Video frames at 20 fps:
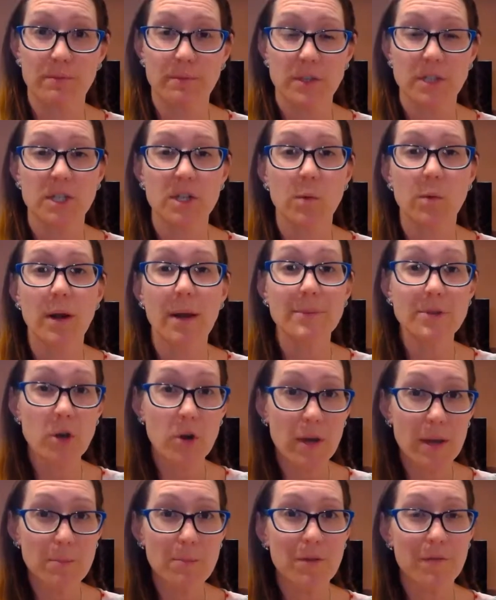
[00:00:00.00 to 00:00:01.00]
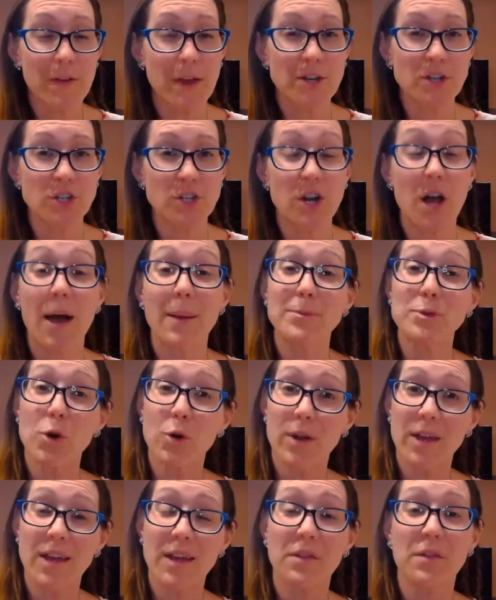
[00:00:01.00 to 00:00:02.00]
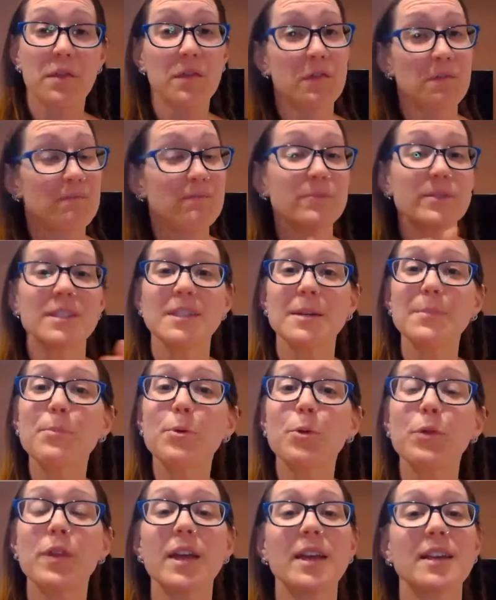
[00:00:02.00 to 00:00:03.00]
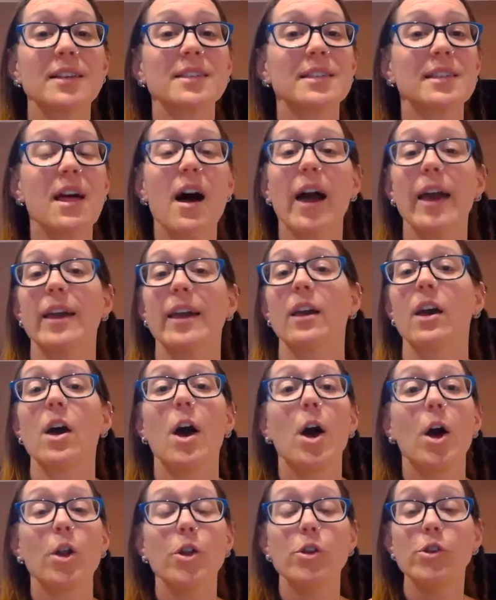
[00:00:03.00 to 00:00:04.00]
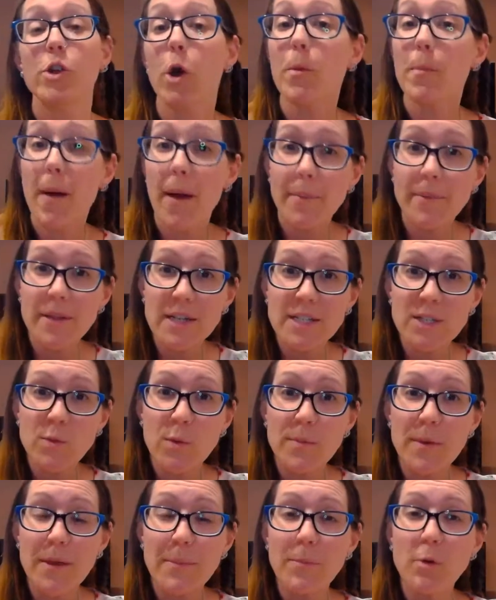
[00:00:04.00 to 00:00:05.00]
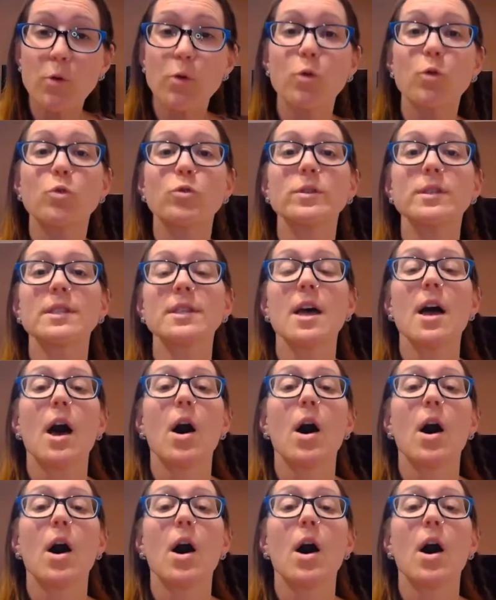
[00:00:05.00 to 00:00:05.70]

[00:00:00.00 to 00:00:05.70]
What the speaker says: So when I'm talking prevention, I'm talking simple things like no public swimming pools,